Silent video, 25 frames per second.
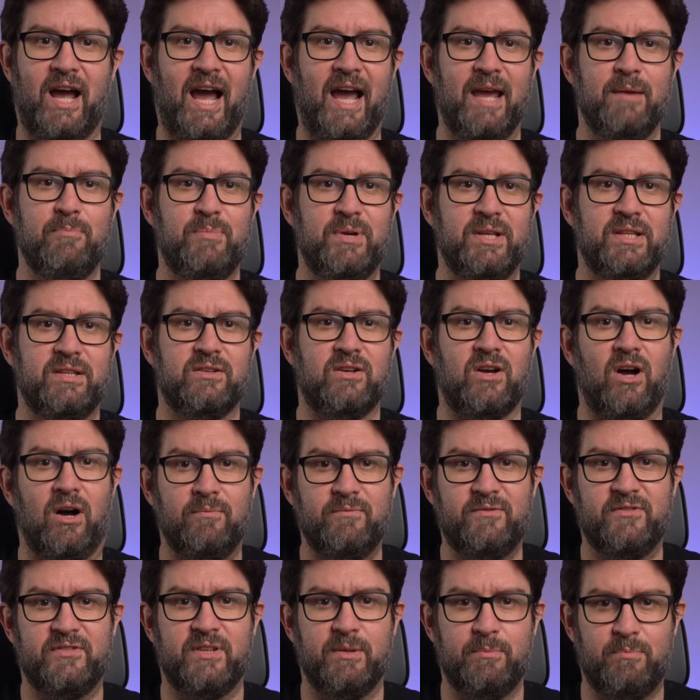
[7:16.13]
iPad
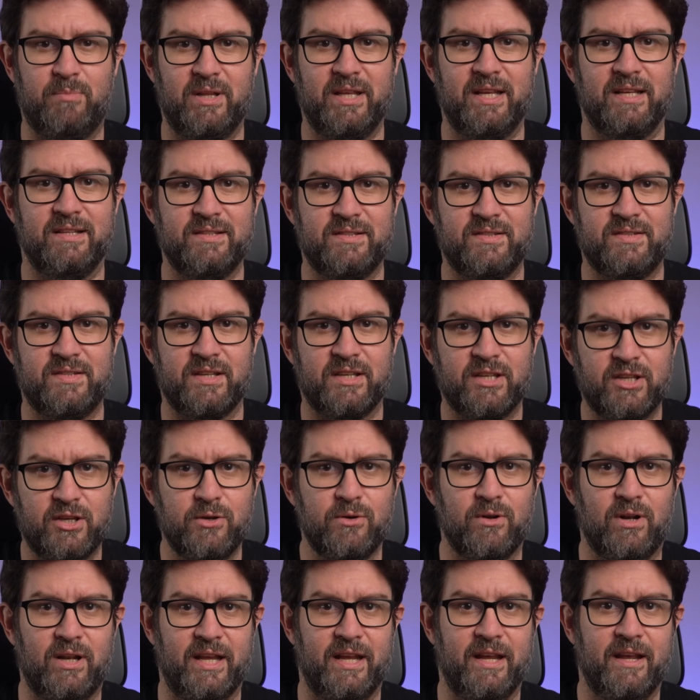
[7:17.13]
comfortably and
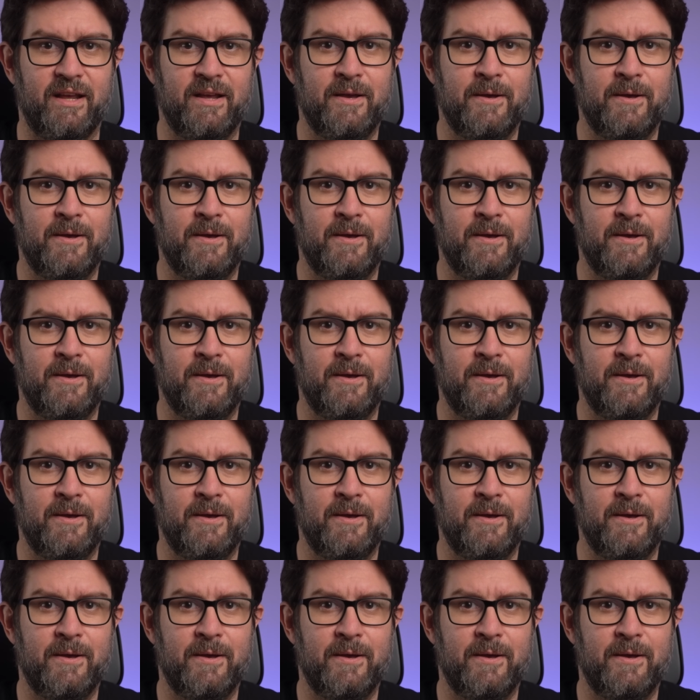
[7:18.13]
securely?